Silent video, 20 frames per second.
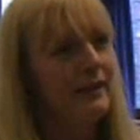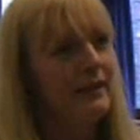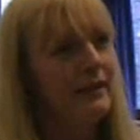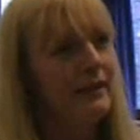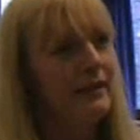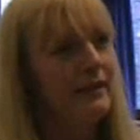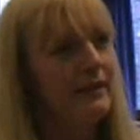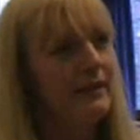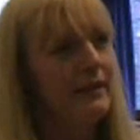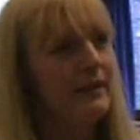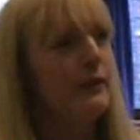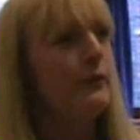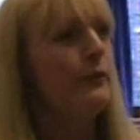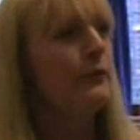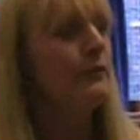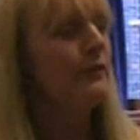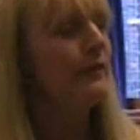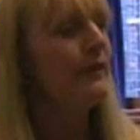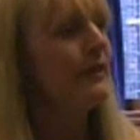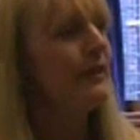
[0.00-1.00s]

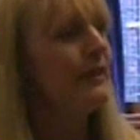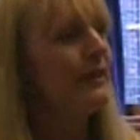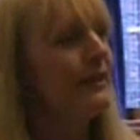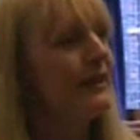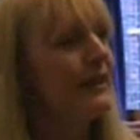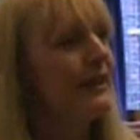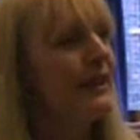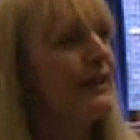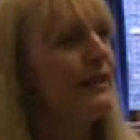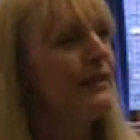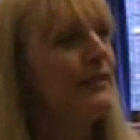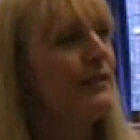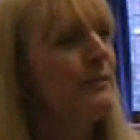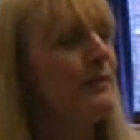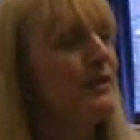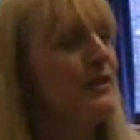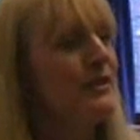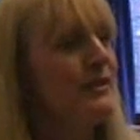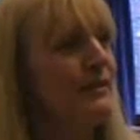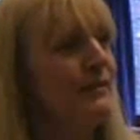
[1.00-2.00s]
the kind of
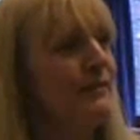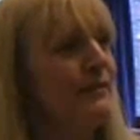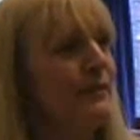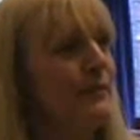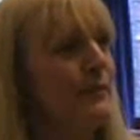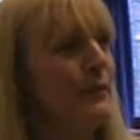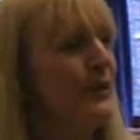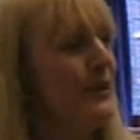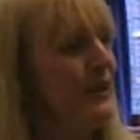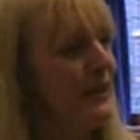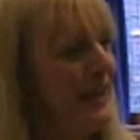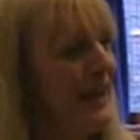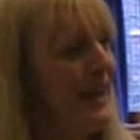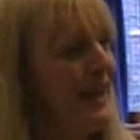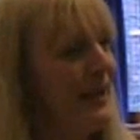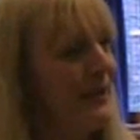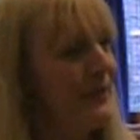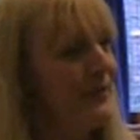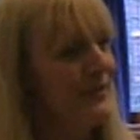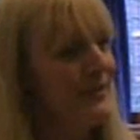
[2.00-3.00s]
images of the
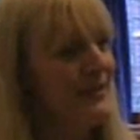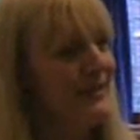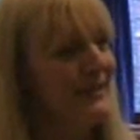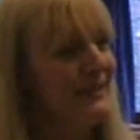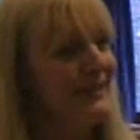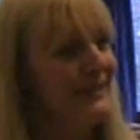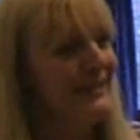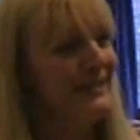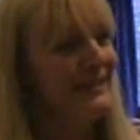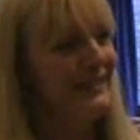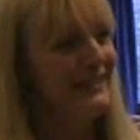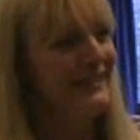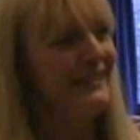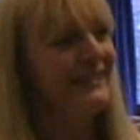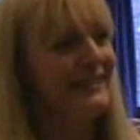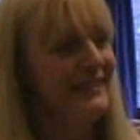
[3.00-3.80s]
workhouse, and